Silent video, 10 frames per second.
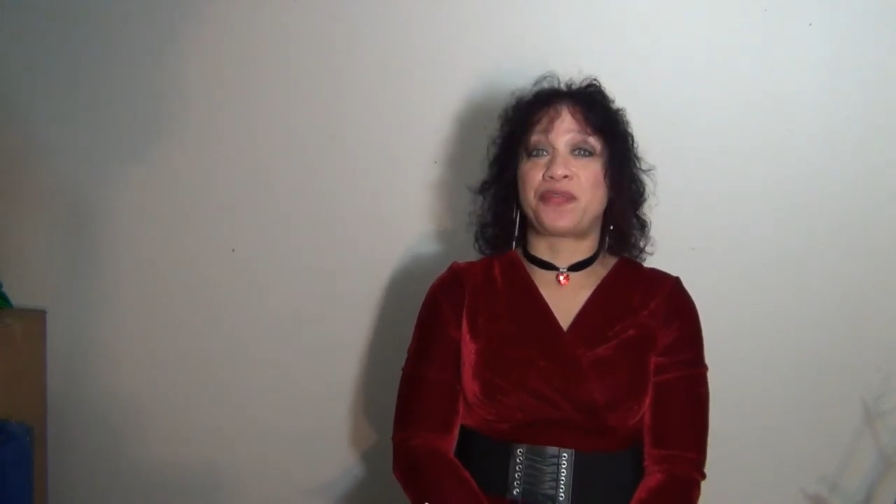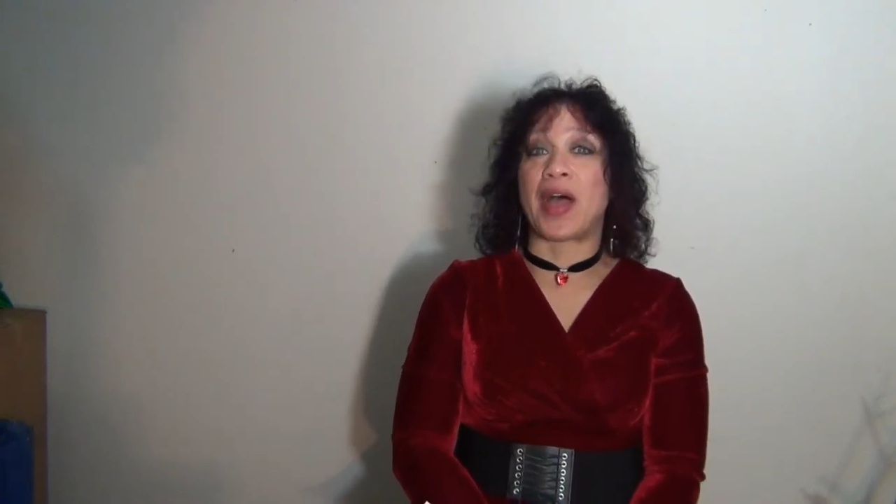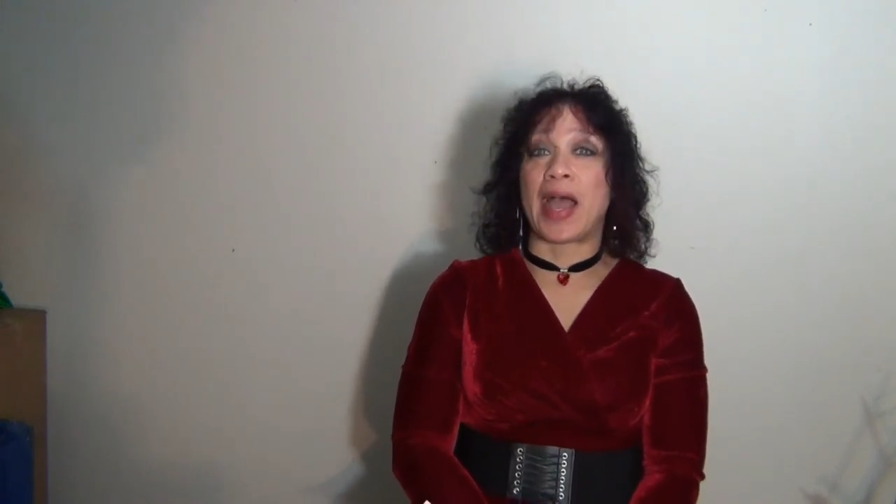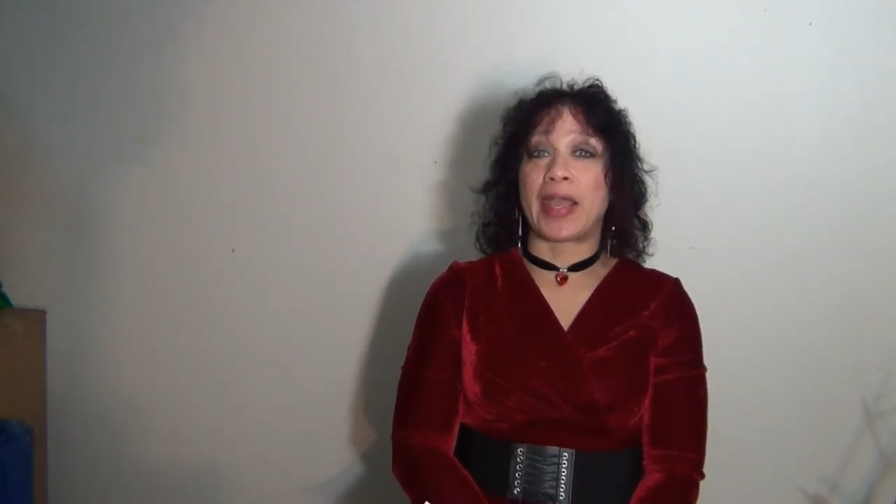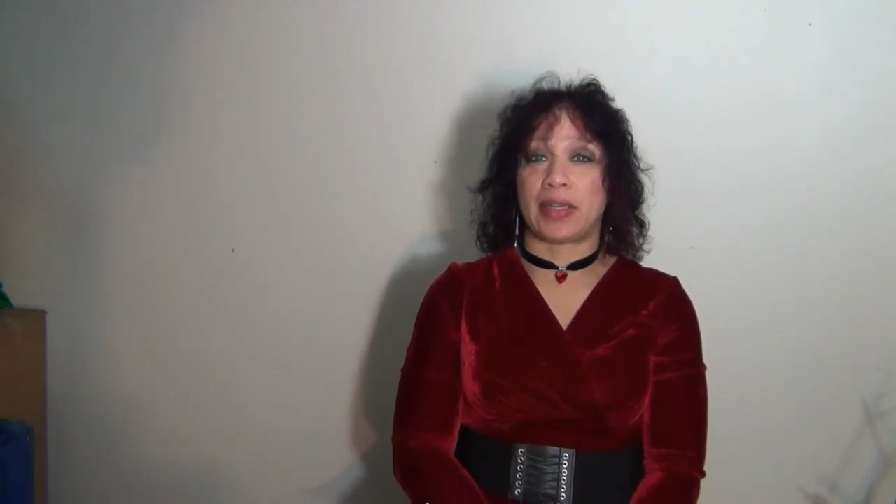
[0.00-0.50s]

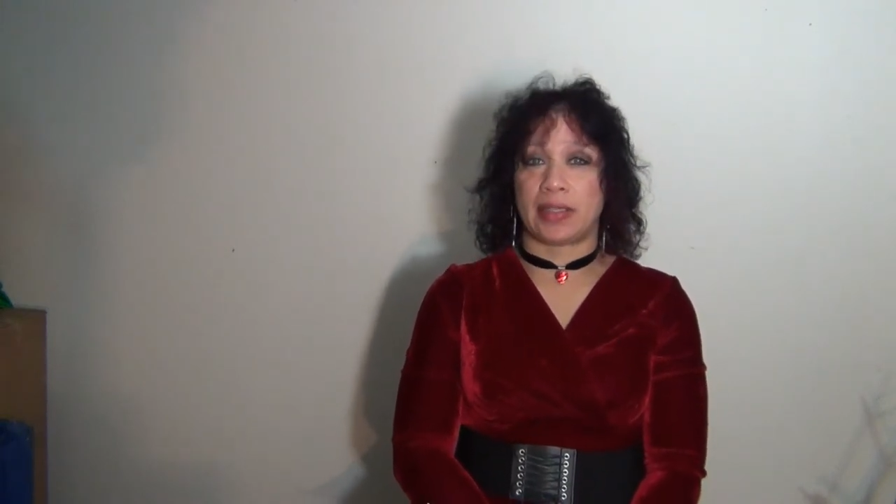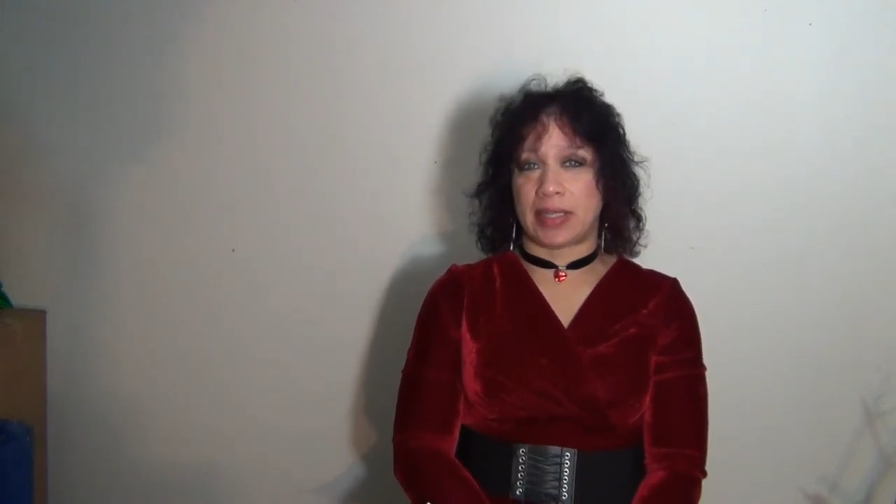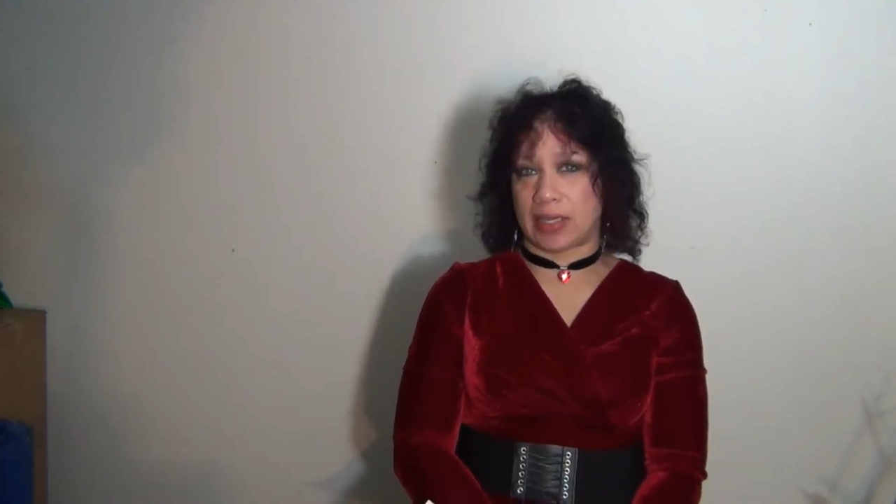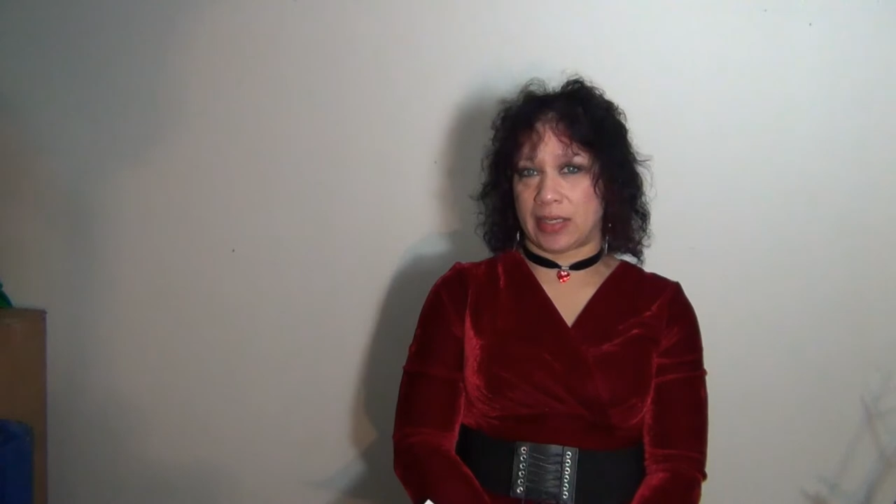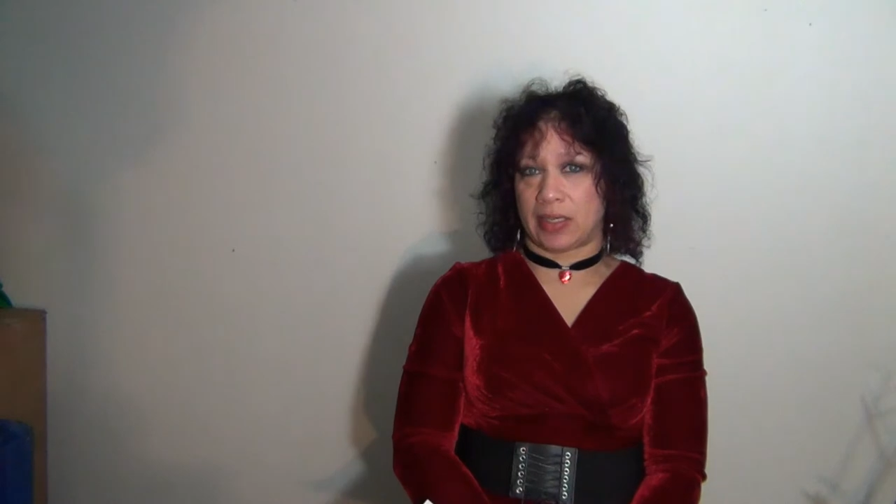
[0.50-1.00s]
fine and
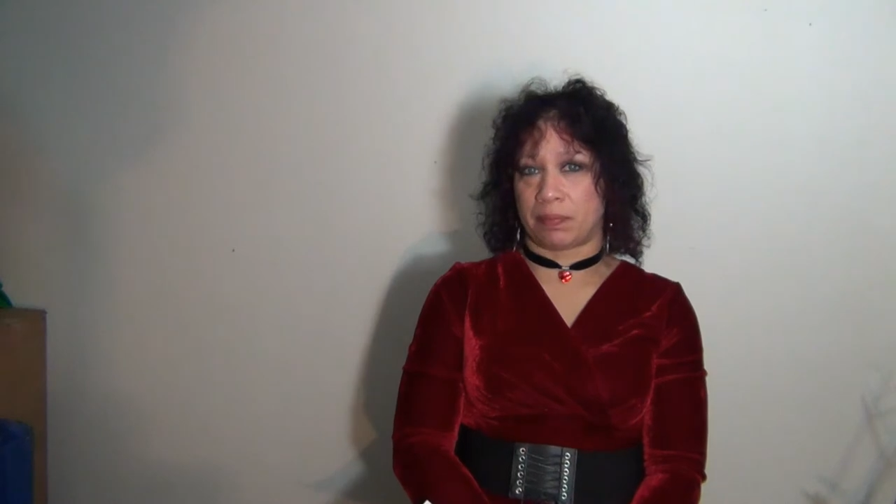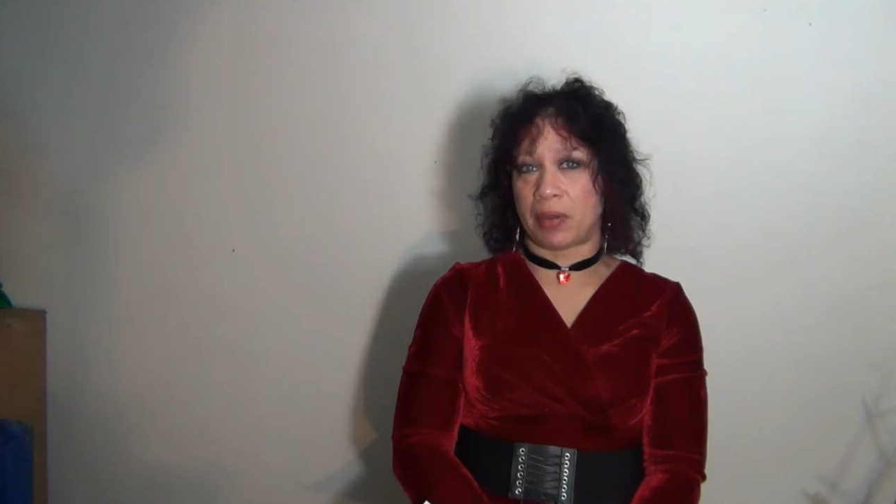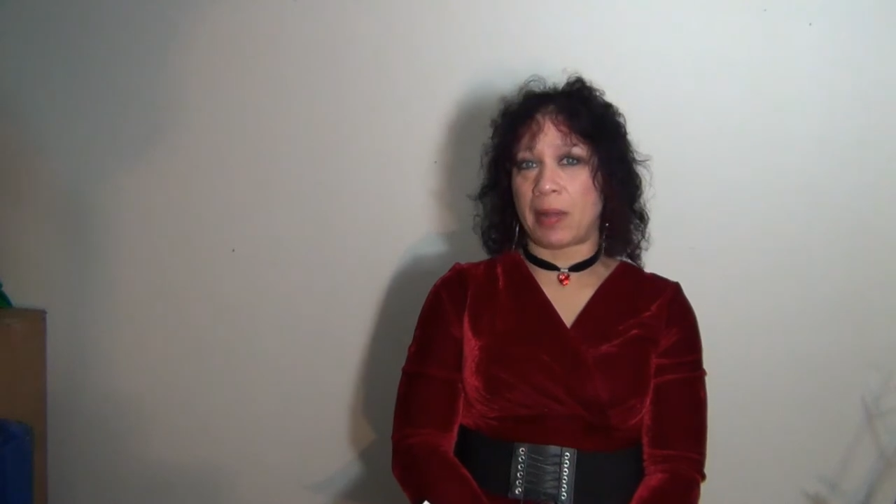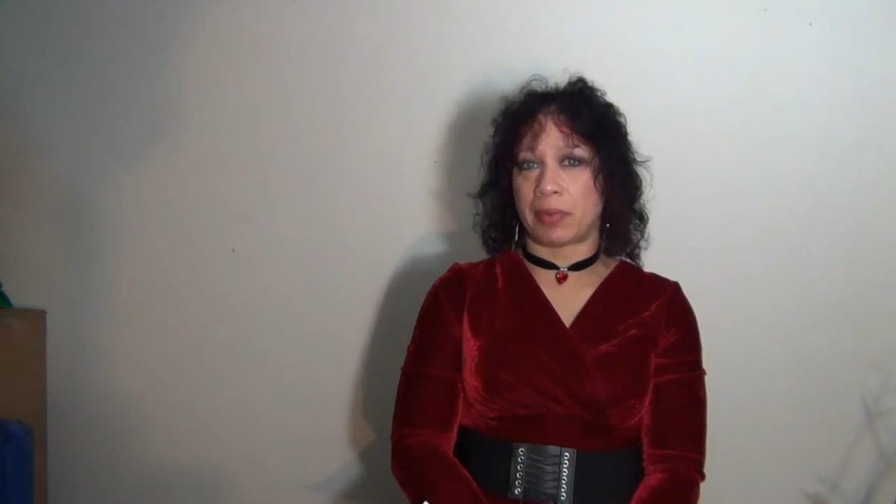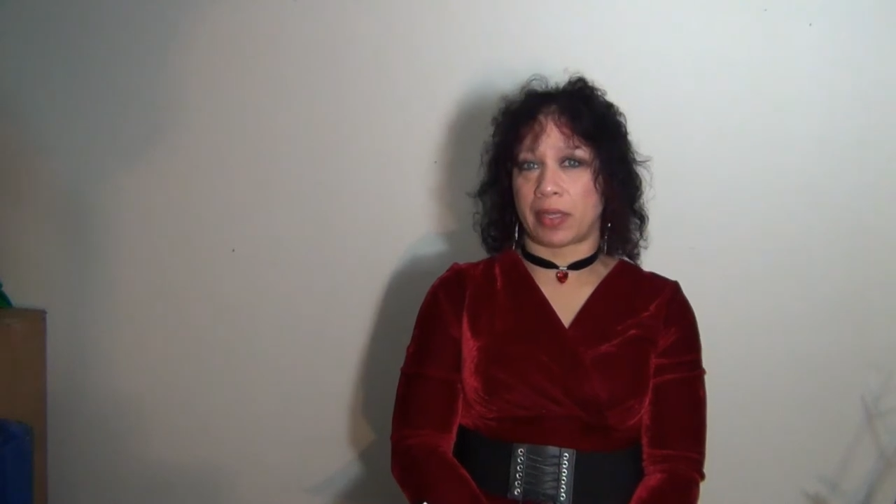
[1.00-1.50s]
dandy in
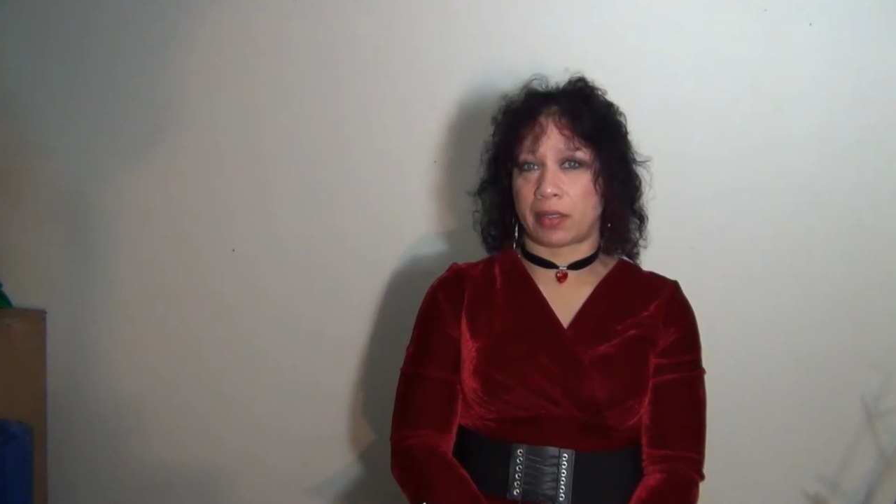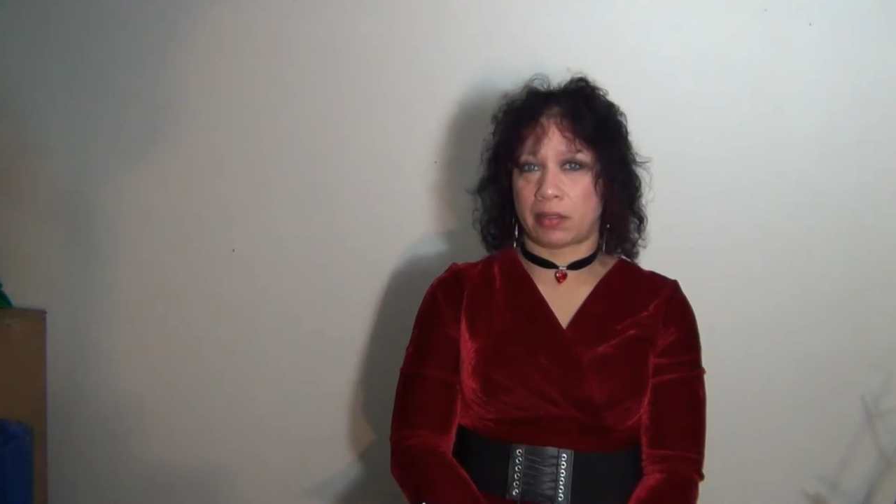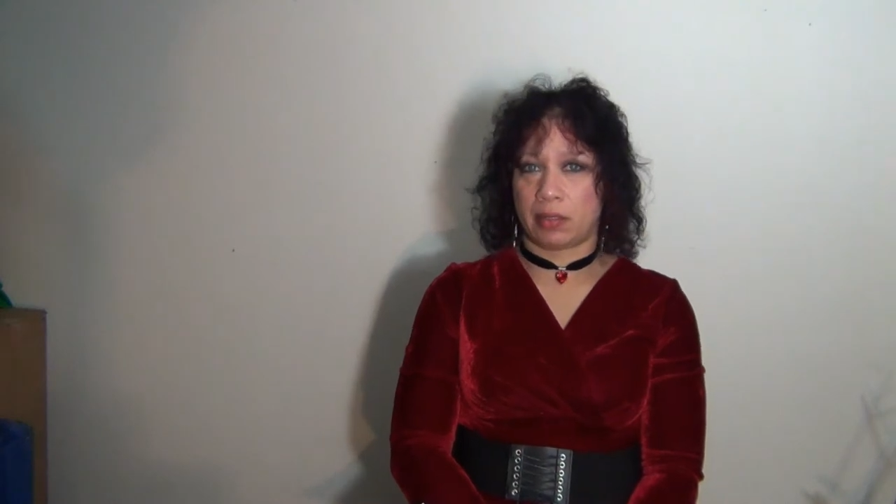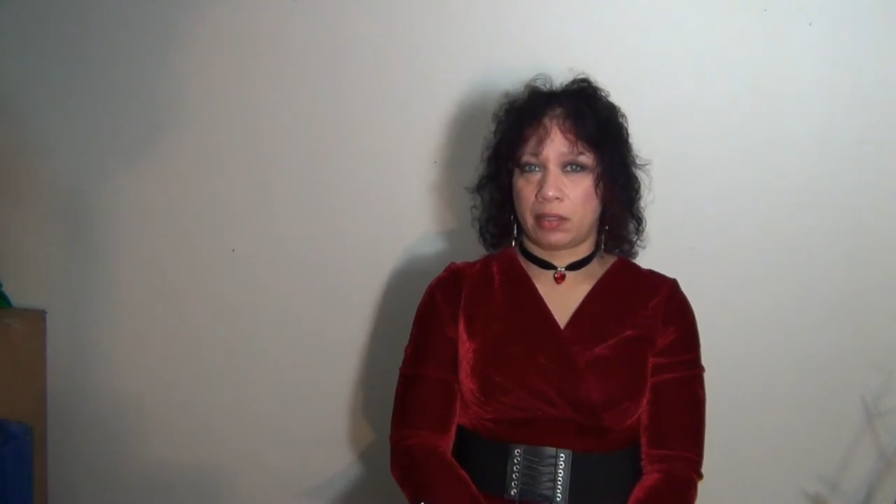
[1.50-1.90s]
public,